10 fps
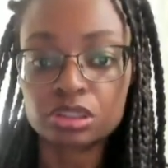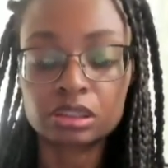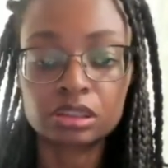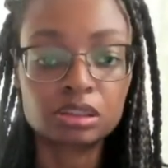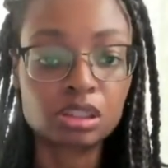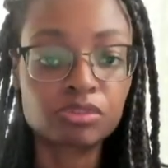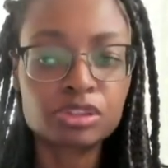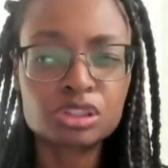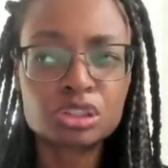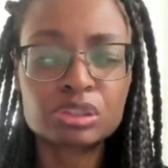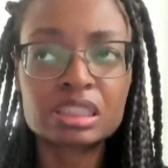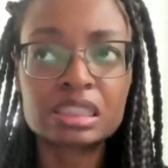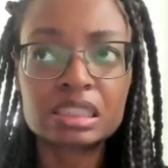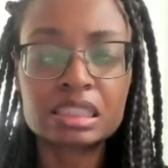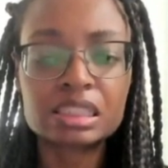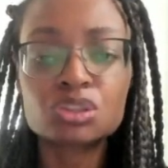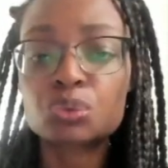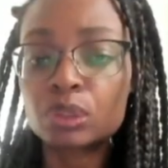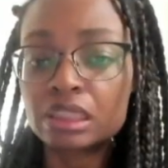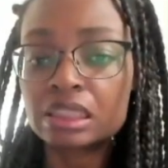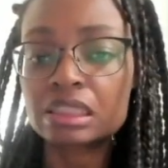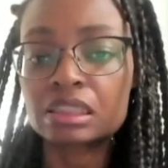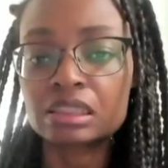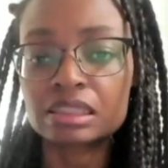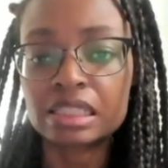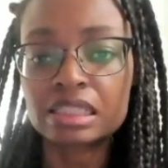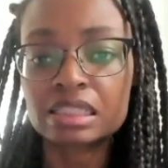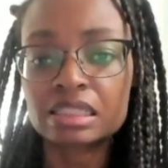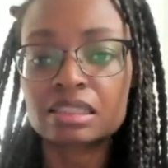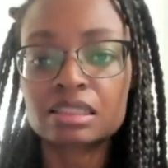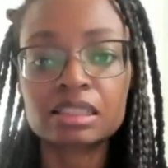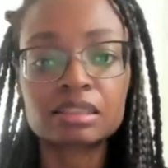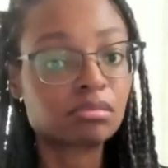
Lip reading: 1 Corinthians 10:20 says,